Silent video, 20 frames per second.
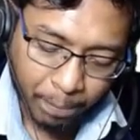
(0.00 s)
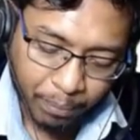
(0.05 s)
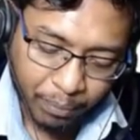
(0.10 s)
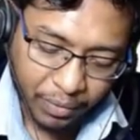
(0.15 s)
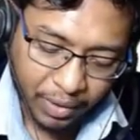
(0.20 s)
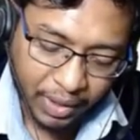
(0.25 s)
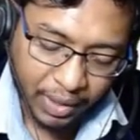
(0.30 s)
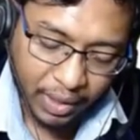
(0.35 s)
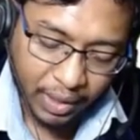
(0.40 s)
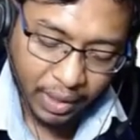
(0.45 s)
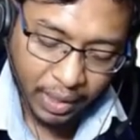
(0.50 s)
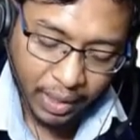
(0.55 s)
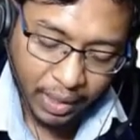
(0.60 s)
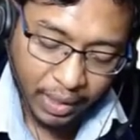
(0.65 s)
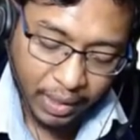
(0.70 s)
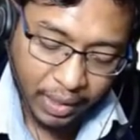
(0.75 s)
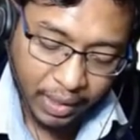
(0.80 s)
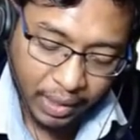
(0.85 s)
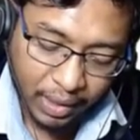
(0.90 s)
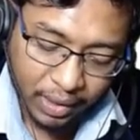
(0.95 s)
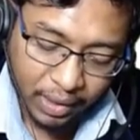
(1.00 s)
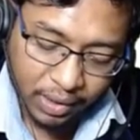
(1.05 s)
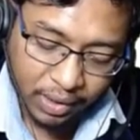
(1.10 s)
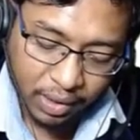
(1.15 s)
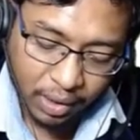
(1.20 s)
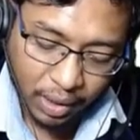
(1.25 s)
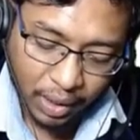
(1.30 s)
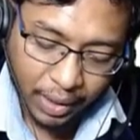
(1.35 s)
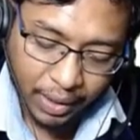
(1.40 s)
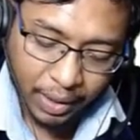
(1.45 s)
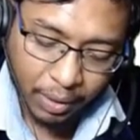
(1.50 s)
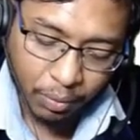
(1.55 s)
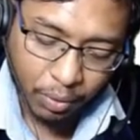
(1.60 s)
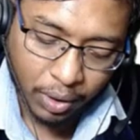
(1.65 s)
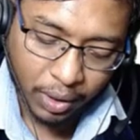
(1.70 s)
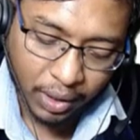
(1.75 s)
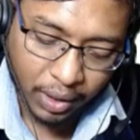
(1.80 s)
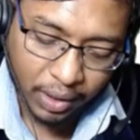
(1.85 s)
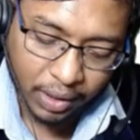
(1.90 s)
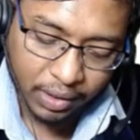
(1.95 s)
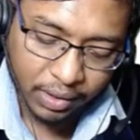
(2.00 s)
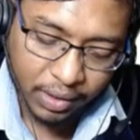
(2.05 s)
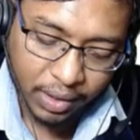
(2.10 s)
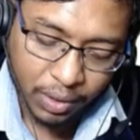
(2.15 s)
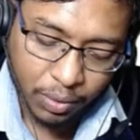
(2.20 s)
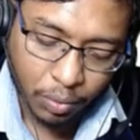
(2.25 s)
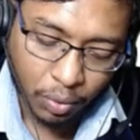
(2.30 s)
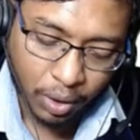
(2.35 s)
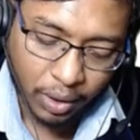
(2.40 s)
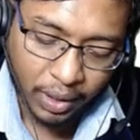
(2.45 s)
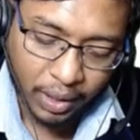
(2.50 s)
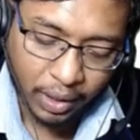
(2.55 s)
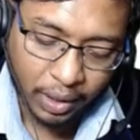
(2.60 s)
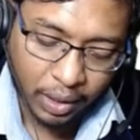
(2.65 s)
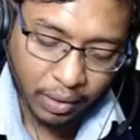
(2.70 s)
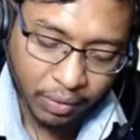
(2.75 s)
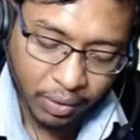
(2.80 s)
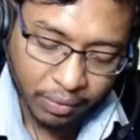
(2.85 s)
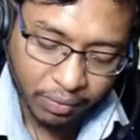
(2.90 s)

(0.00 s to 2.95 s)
EAD is 81 degrees. This is what they have given.